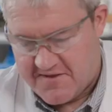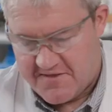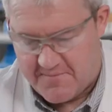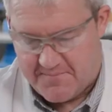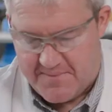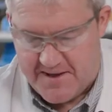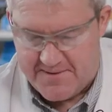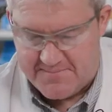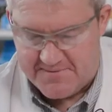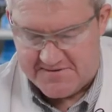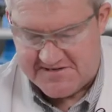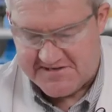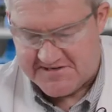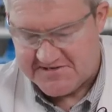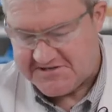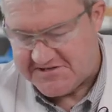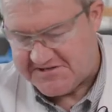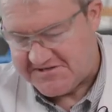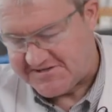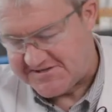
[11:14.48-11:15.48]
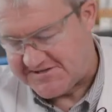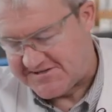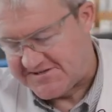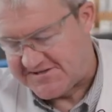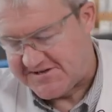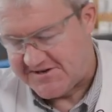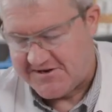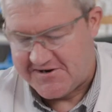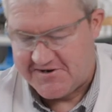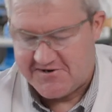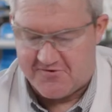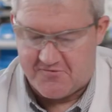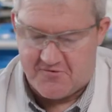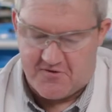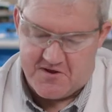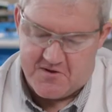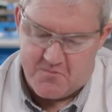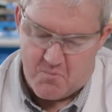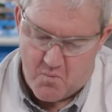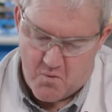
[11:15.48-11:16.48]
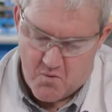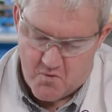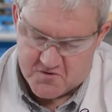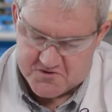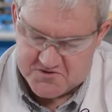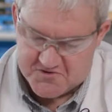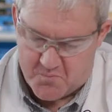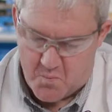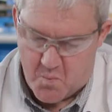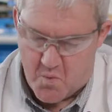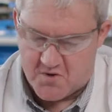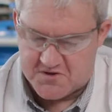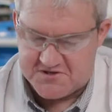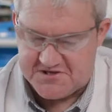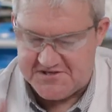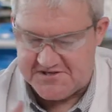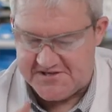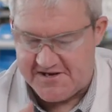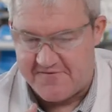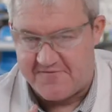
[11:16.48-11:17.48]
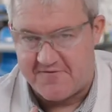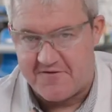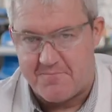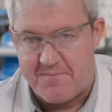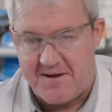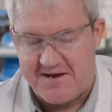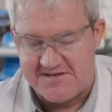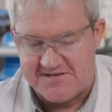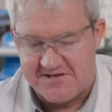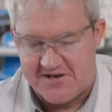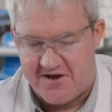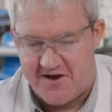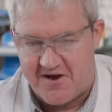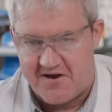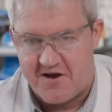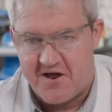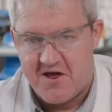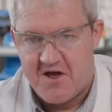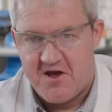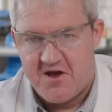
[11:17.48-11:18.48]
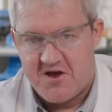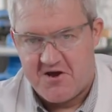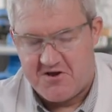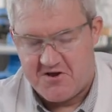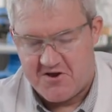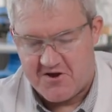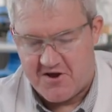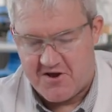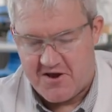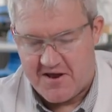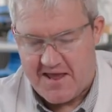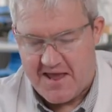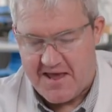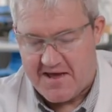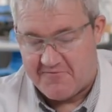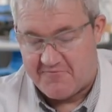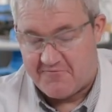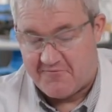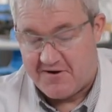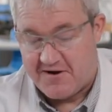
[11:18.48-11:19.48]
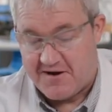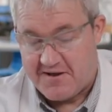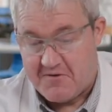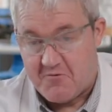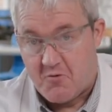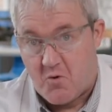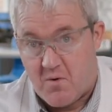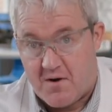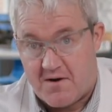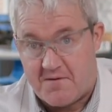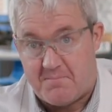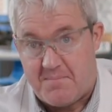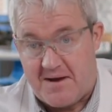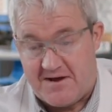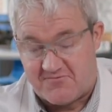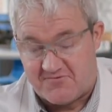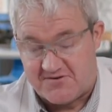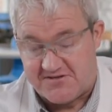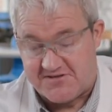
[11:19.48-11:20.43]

the paper touches the side or the water washes over the baseline, you're gonna get really quite bad